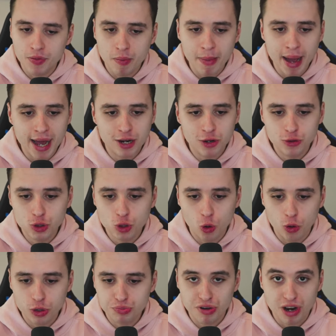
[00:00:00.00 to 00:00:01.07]
the man who
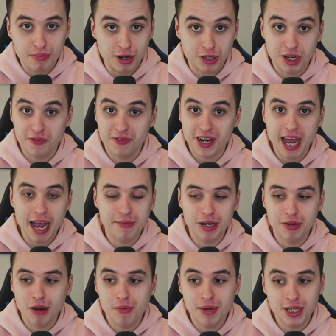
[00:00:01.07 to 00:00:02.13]
scores pretty much every game at the moment.